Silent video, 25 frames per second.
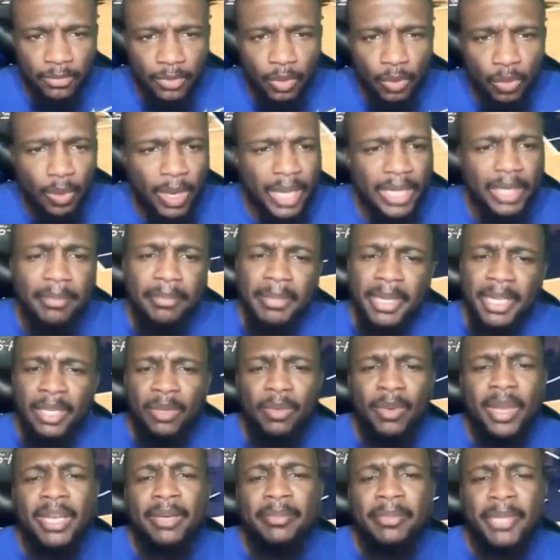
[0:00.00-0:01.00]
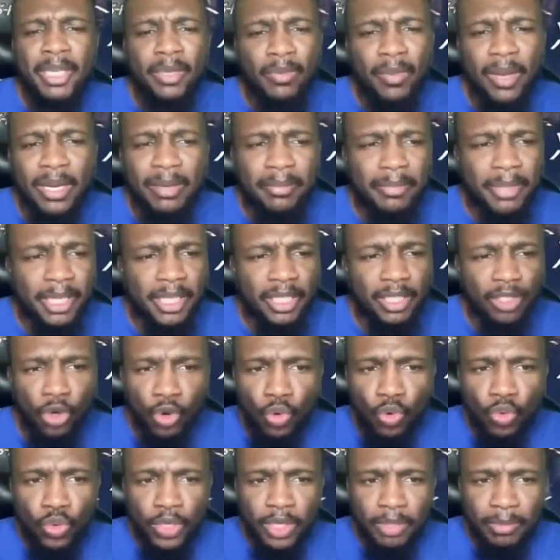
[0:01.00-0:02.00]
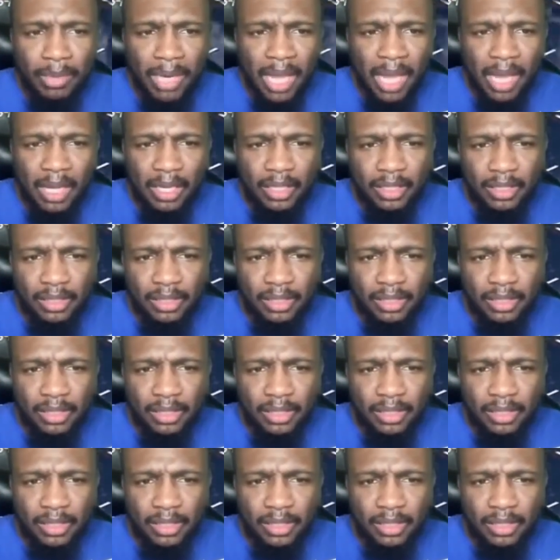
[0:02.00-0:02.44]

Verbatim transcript: Wait a minute, wait a minute, wait a minute. Oh, good block.